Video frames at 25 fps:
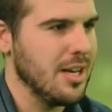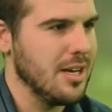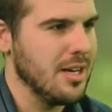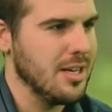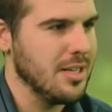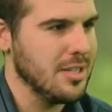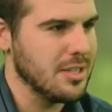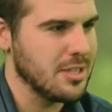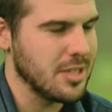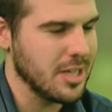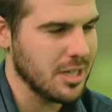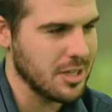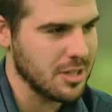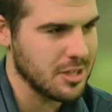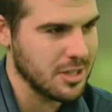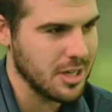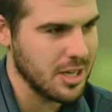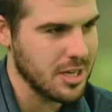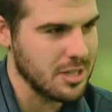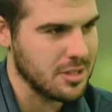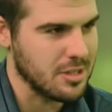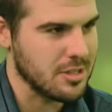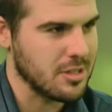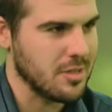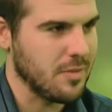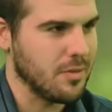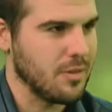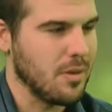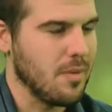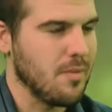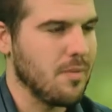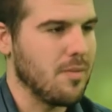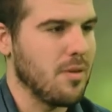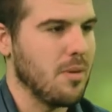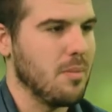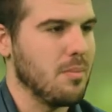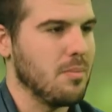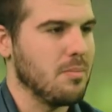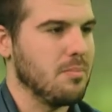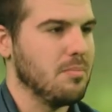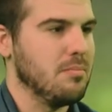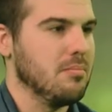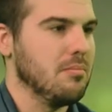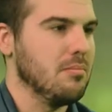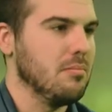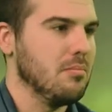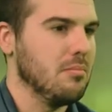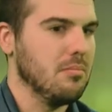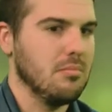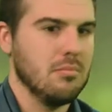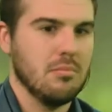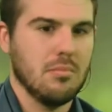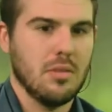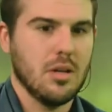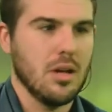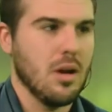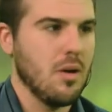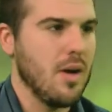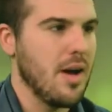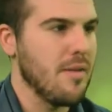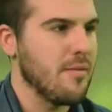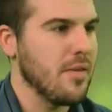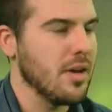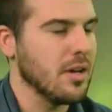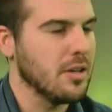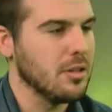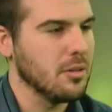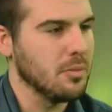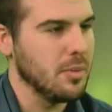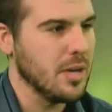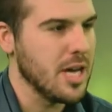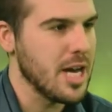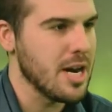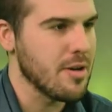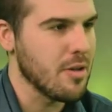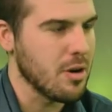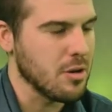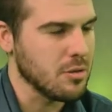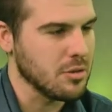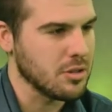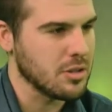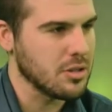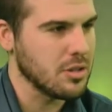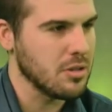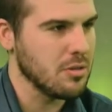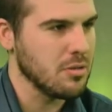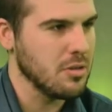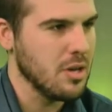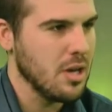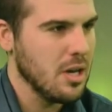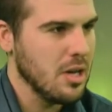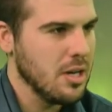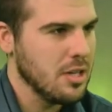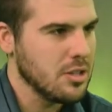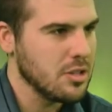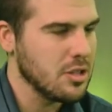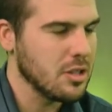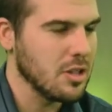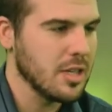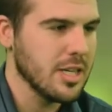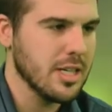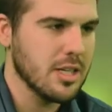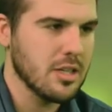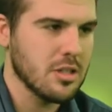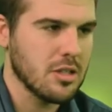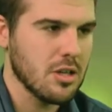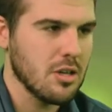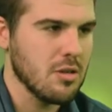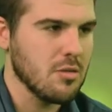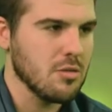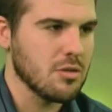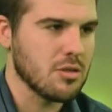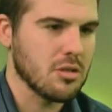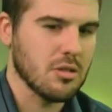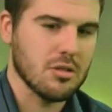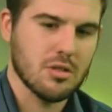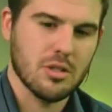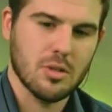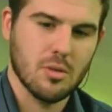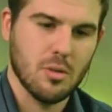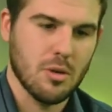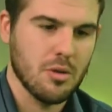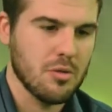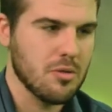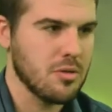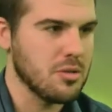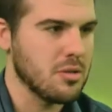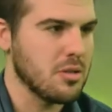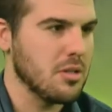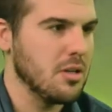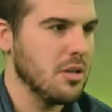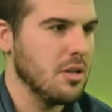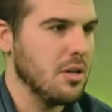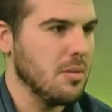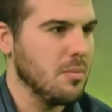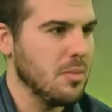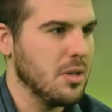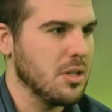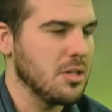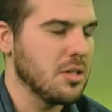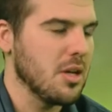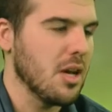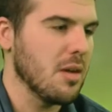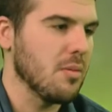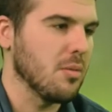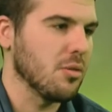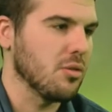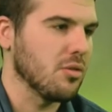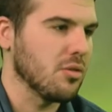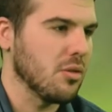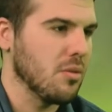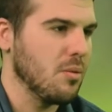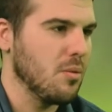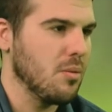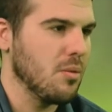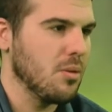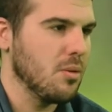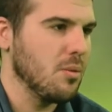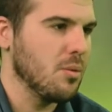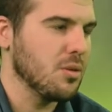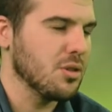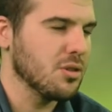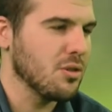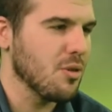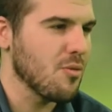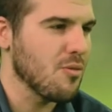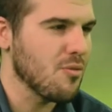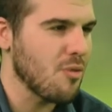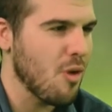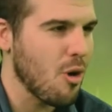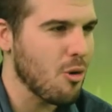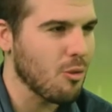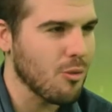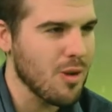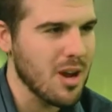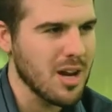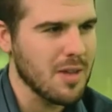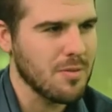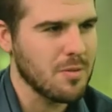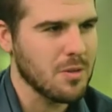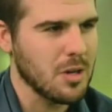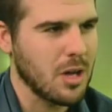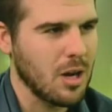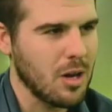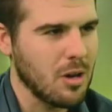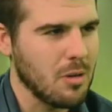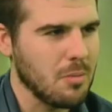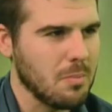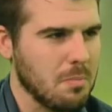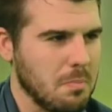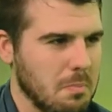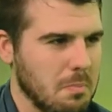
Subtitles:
in 6 seasons they've gone from, FA Cup heroes to League Two, sort of squanderers in mid-table. So what's gone wrong really for the club?